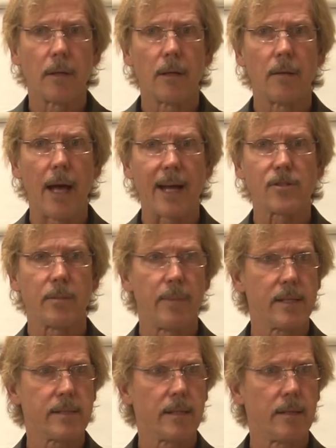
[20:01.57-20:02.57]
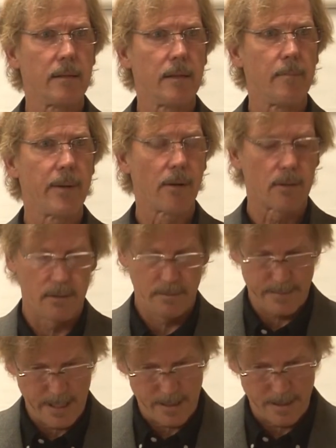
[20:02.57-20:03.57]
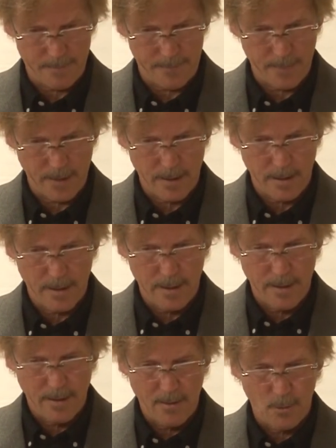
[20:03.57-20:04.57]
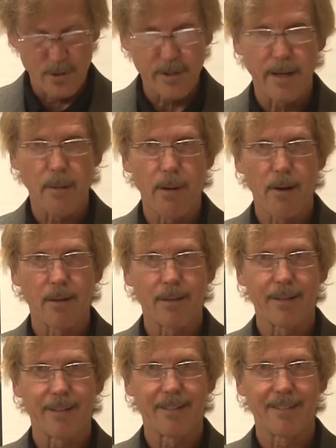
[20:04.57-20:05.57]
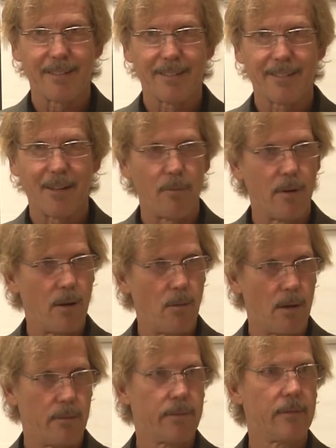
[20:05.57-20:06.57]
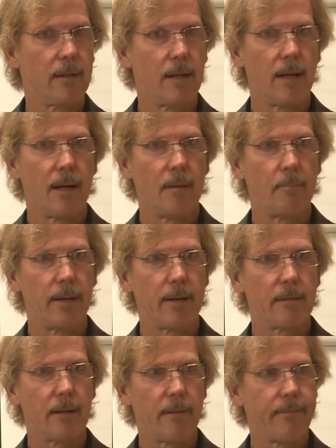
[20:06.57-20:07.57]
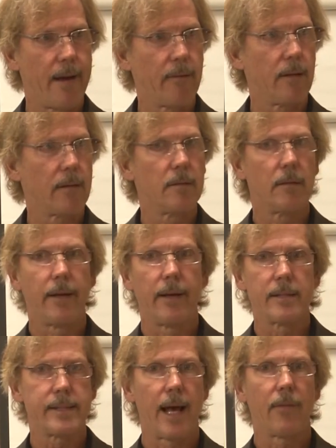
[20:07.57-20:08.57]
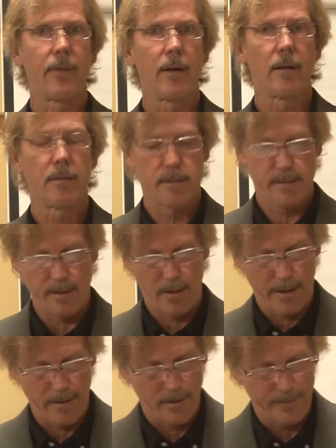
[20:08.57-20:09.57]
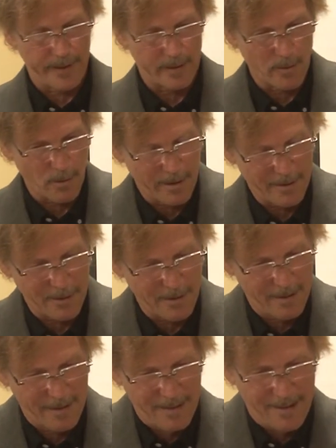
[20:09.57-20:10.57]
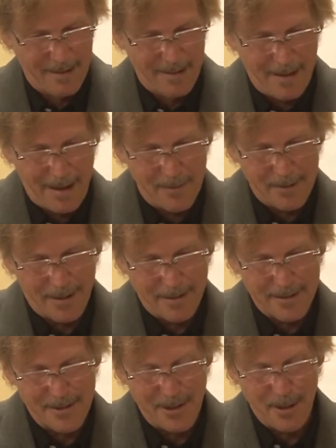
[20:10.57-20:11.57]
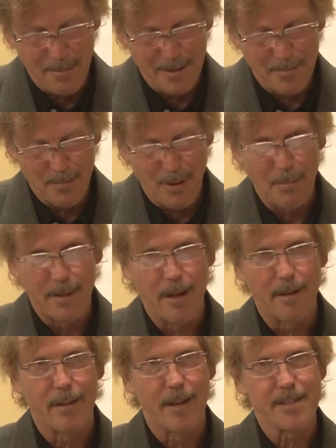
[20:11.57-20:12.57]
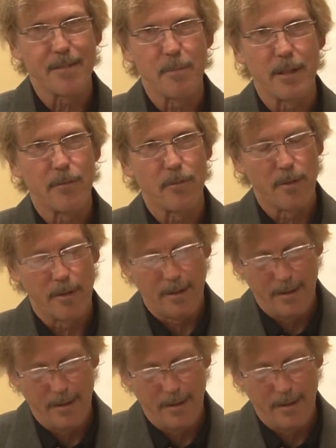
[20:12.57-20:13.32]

uh, actually based in empirical data, which they apparently don't know of. Um, but I found it, and it's out there. So I don't know if they ignored it or I haven't talked to Jeremy. Probably not nice of me for